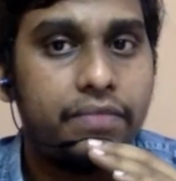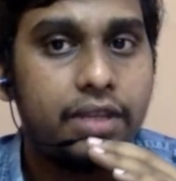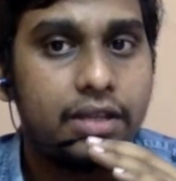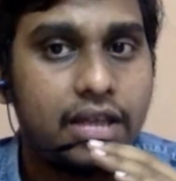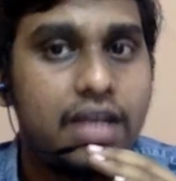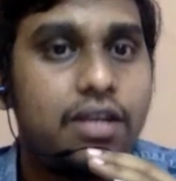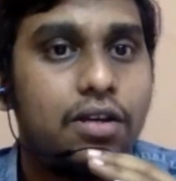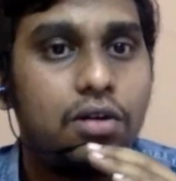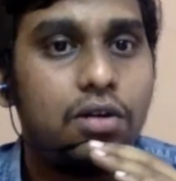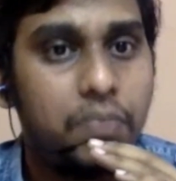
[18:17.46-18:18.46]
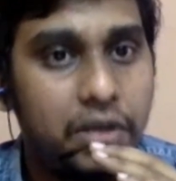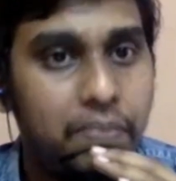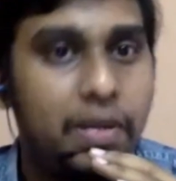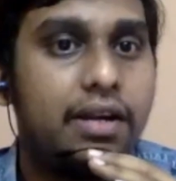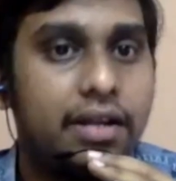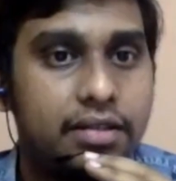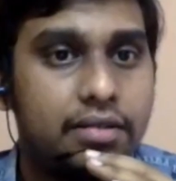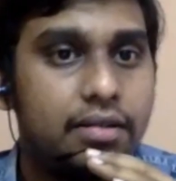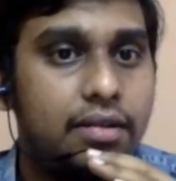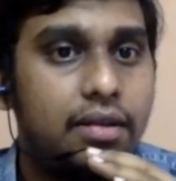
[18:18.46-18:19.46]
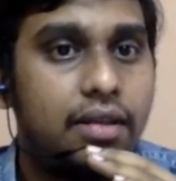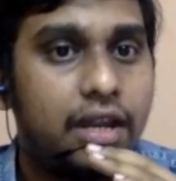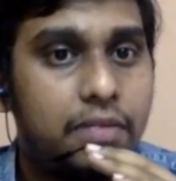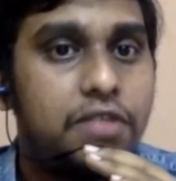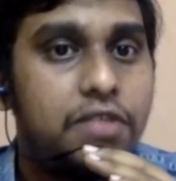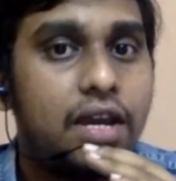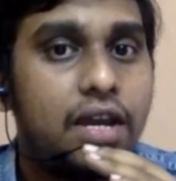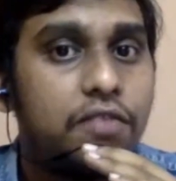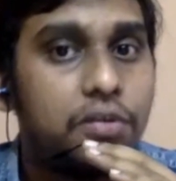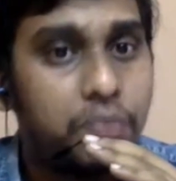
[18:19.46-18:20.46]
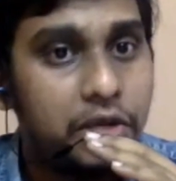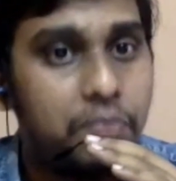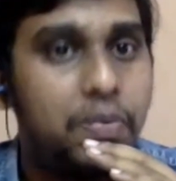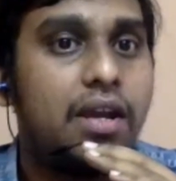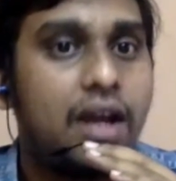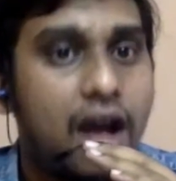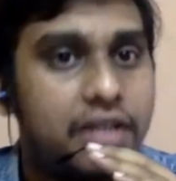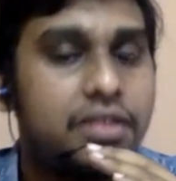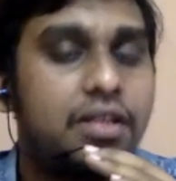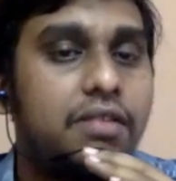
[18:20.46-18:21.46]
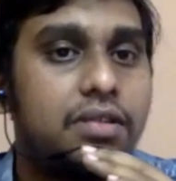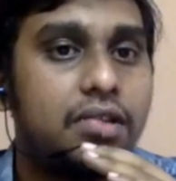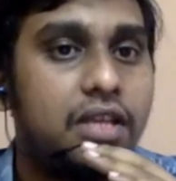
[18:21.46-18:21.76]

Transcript: Cyclone preparedness. That means we have to prepare ourselves